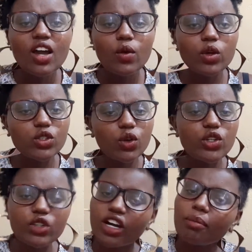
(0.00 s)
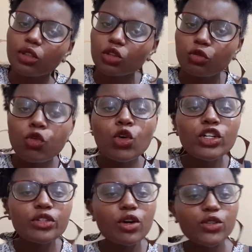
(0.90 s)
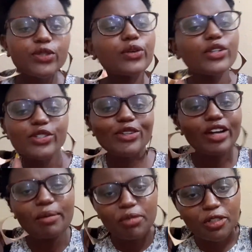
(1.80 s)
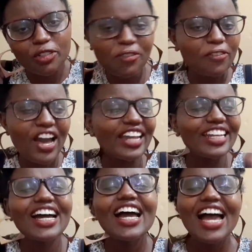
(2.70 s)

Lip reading: We're also going to talk about food. We're also going to talk about fun.